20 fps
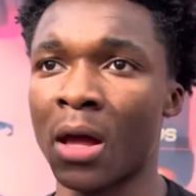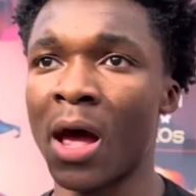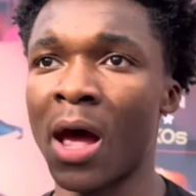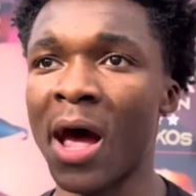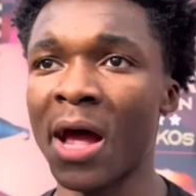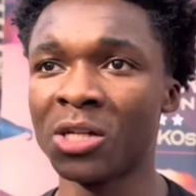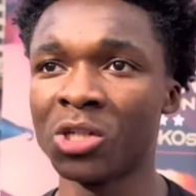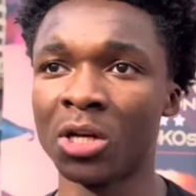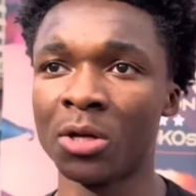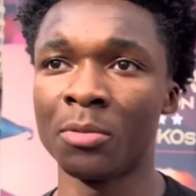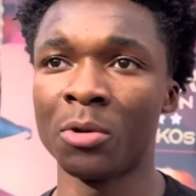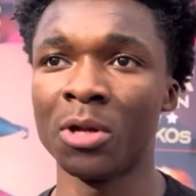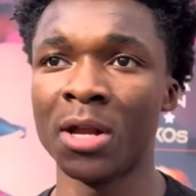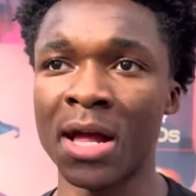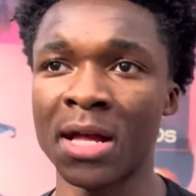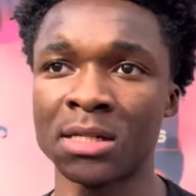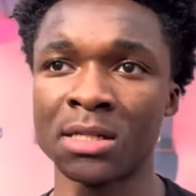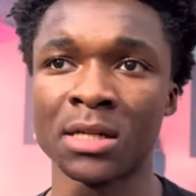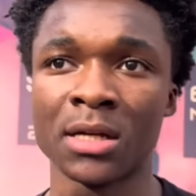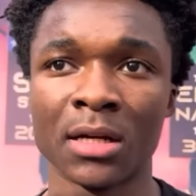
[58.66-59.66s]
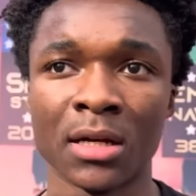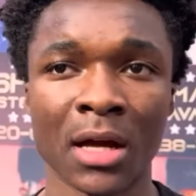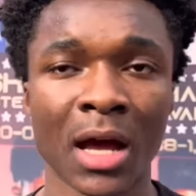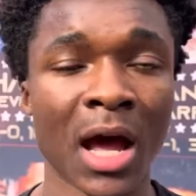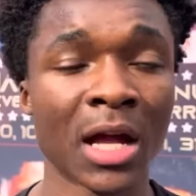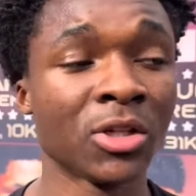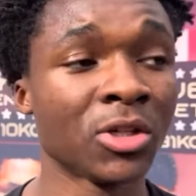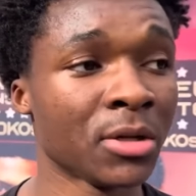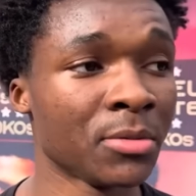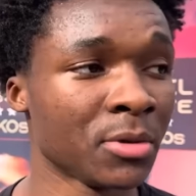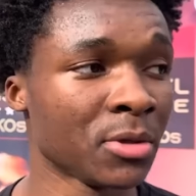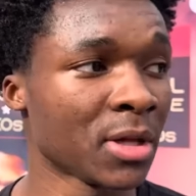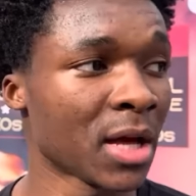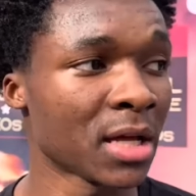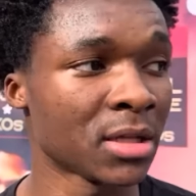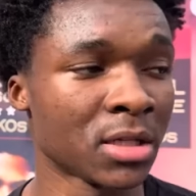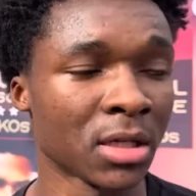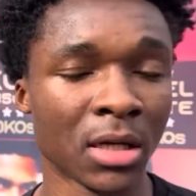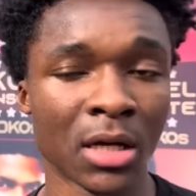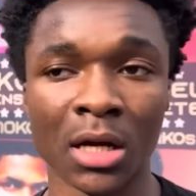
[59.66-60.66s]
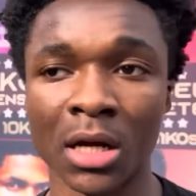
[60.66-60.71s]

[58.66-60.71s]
I attribute that to I attribute that to